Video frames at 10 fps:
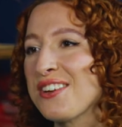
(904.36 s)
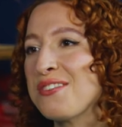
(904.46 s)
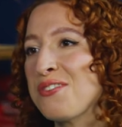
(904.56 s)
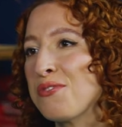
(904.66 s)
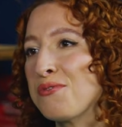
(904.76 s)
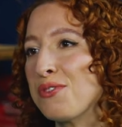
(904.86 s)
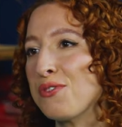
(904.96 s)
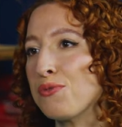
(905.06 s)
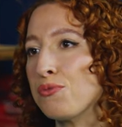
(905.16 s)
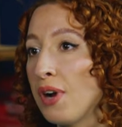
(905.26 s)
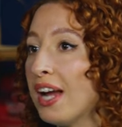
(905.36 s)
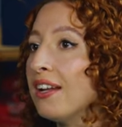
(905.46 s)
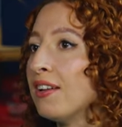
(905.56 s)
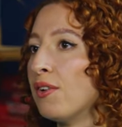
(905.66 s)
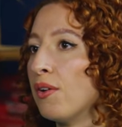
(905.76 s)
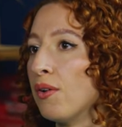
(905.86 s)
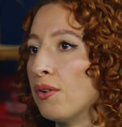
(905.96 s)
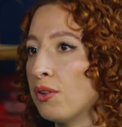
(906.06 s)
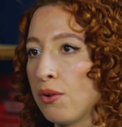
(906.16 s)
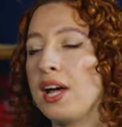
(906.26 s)
so you've written
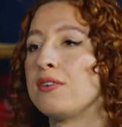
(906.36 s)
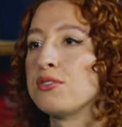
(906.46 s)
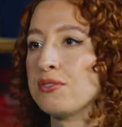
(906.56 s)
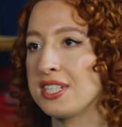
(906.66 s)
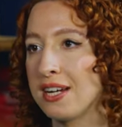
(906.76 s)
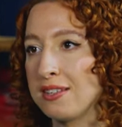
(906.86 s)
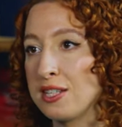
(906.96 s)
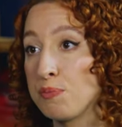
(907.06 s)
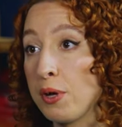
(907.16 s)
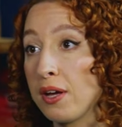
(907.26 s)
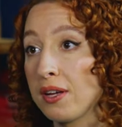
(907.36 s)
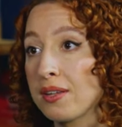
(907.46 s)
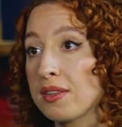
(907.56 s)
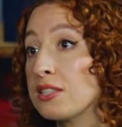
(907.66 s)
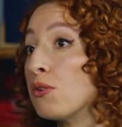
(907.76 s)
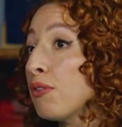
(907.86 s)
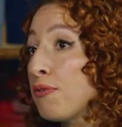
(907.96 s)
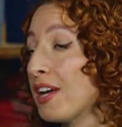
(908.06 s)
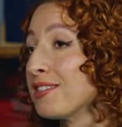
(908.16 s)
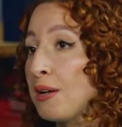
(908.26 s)
your life story down in this book. This is not the
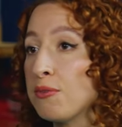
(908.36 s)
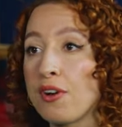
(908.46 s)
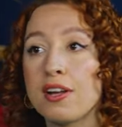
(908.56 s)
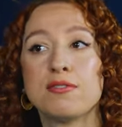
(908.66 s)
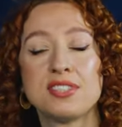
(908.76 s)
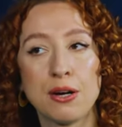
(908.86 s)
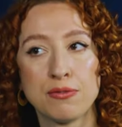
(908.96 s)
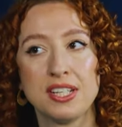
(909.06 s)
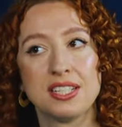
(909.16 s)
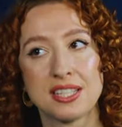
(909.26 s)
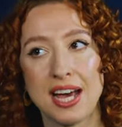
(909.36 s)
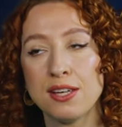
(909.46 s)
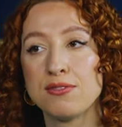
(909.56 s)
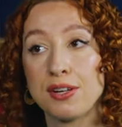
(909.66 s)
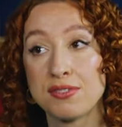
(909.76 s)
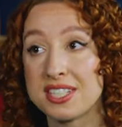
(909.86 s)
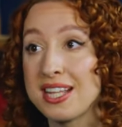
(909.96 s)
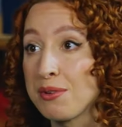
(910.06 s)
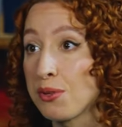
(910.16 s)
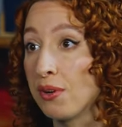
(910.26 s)
first time you've kind of delved into that. You've delved into
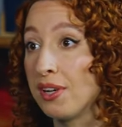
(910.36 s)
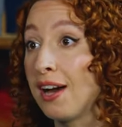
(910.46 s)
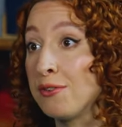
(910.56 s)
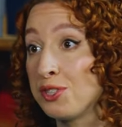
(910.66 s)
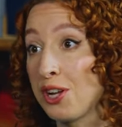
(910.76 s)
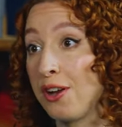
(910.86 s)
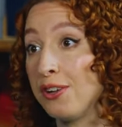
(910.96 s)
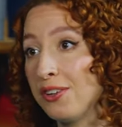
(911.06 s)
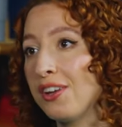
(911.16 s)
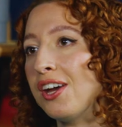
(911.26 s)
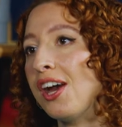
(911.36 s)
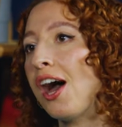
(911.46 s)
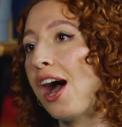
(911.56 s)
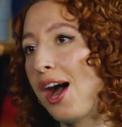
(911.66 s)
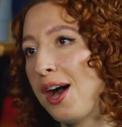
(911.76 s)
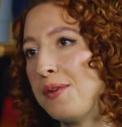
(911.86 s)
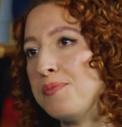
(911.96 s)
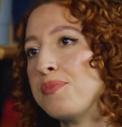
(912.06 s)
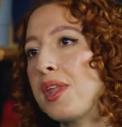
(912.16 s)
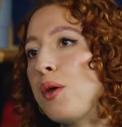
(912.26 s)
that with your live show.
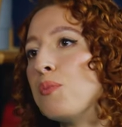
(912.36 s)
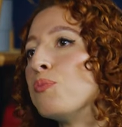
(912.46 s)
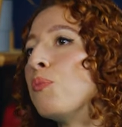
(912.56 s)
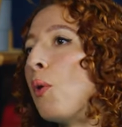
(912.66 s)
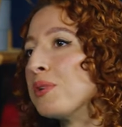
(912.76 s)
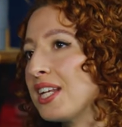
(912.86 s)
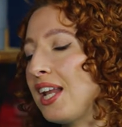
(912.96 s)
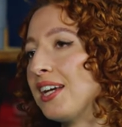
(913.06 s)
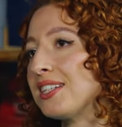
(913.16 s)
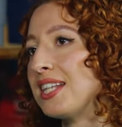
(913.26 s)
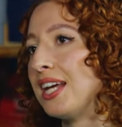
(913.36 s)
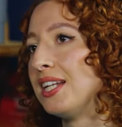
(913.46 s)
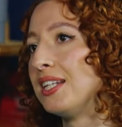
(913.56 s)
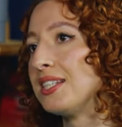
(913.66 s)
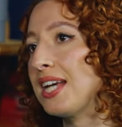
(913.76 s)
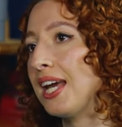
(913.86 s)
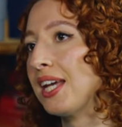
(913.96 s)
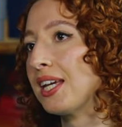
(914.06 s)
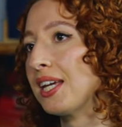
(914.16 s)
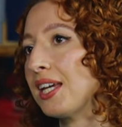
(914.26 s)
What was it like to then
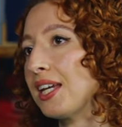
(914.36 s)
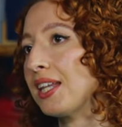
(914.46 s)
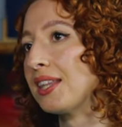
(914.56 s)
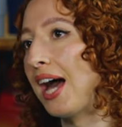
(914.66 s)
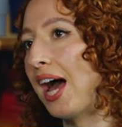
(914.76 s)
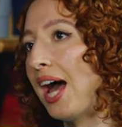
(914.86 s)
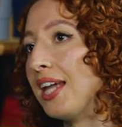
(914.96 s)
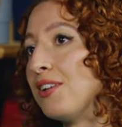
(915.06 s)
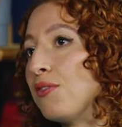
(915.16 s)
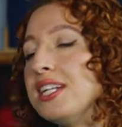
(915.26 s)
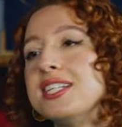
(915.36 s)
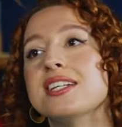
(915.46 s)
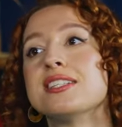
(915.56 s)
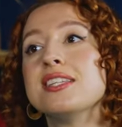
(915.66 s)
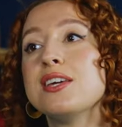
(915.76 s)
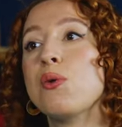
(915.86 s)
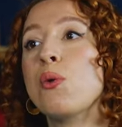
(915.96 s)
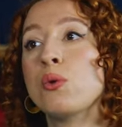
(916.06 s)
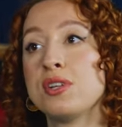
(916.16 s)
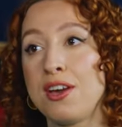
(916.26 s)
take that and narrate it into the
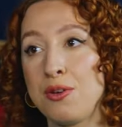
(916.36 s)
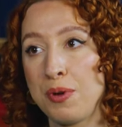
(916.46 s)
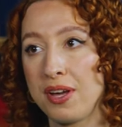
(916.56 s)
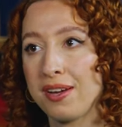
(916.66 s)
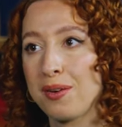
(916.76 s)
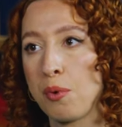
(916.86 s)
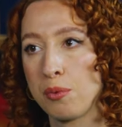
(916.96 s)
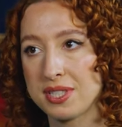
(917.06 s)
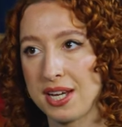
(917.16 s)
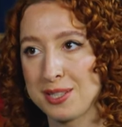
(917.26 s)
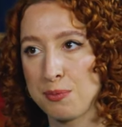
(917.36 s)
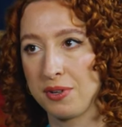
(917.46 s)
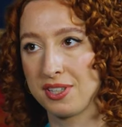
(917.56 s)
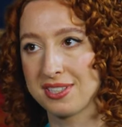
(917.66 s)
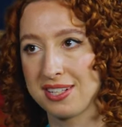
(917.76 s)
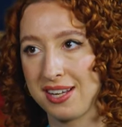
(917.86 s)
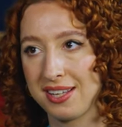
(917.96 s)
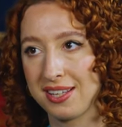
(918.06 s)
audiobook? What was that experience like?